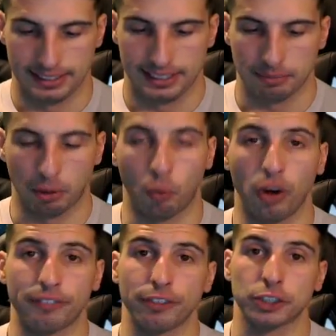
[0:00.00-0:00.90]
But
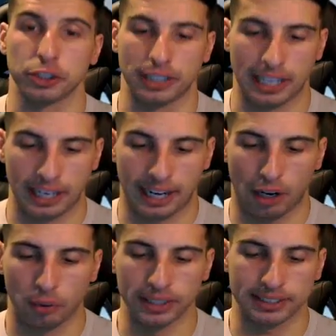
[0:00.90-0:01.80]
one for sure that I
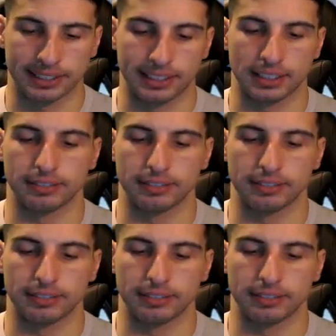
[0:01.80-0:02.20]
always think of